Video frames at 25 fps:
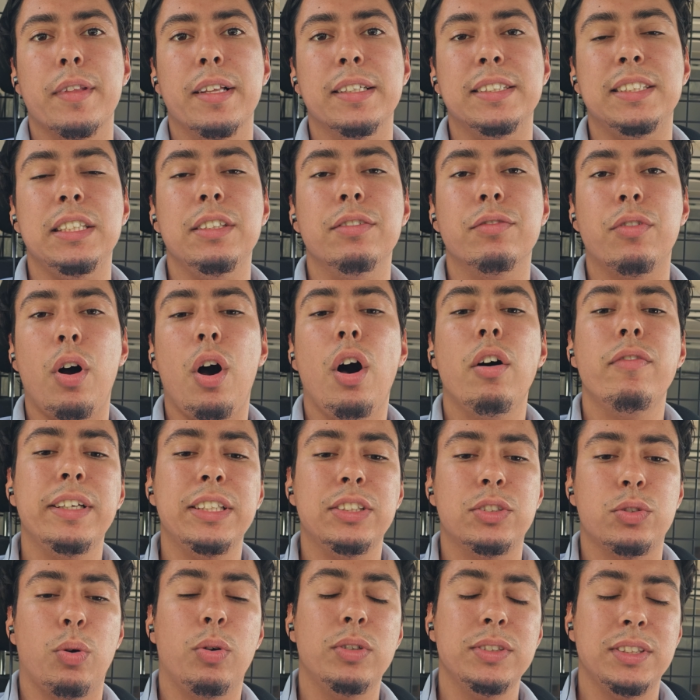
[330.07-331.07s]
this
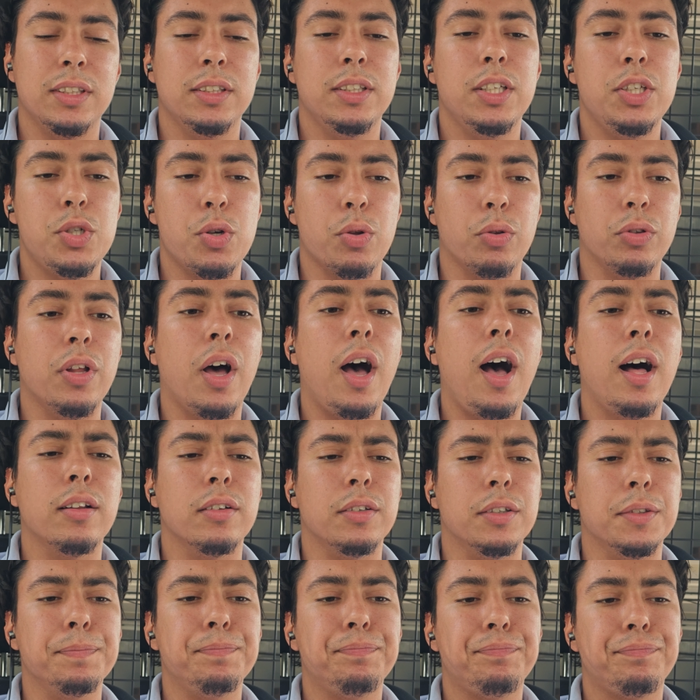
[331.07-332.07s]
evolving towards the digital
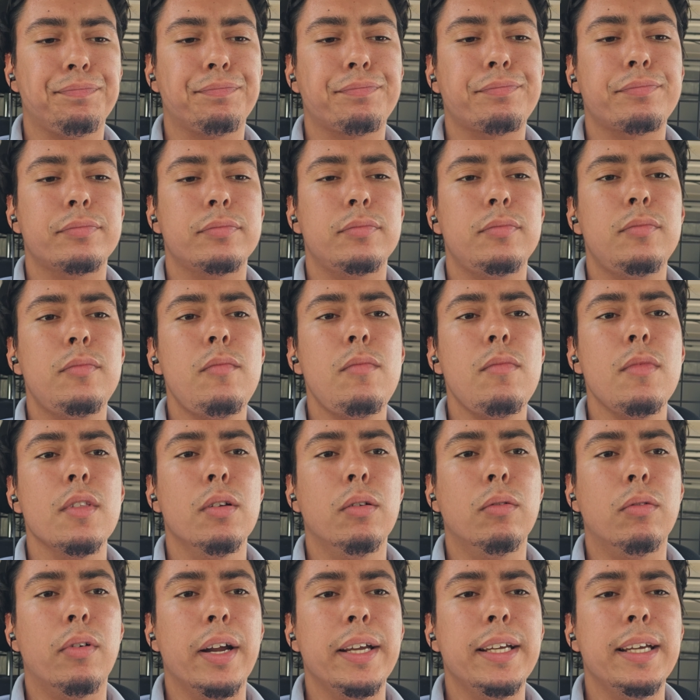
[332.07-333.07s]
dollar,
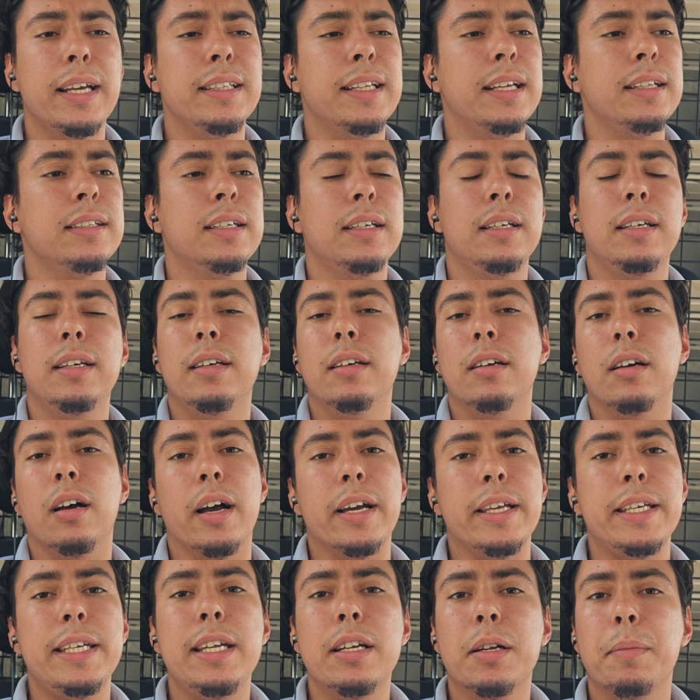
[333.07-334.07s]
right? And then
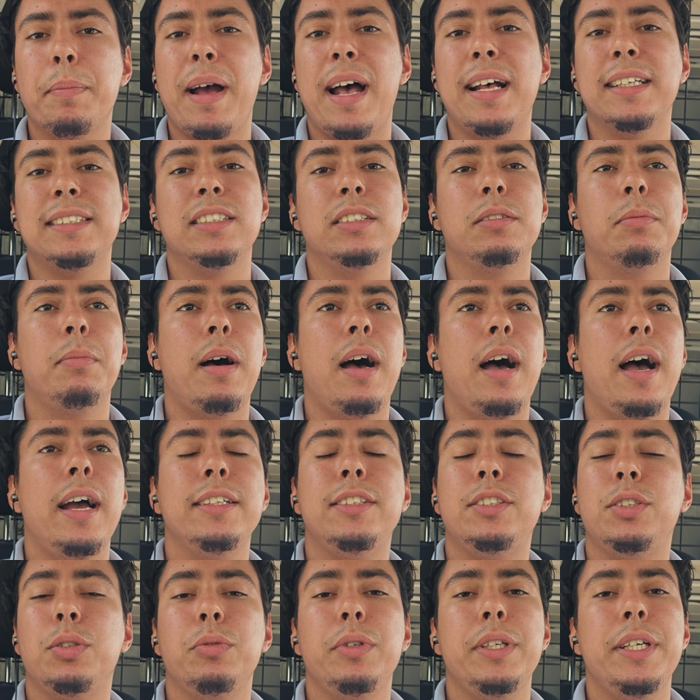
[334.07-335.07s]
a year passes
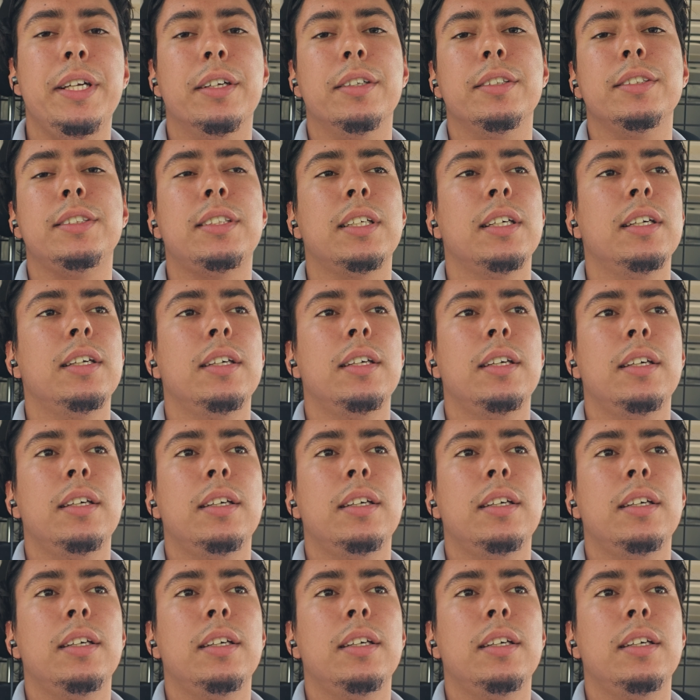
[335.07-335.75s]
by, 2 years,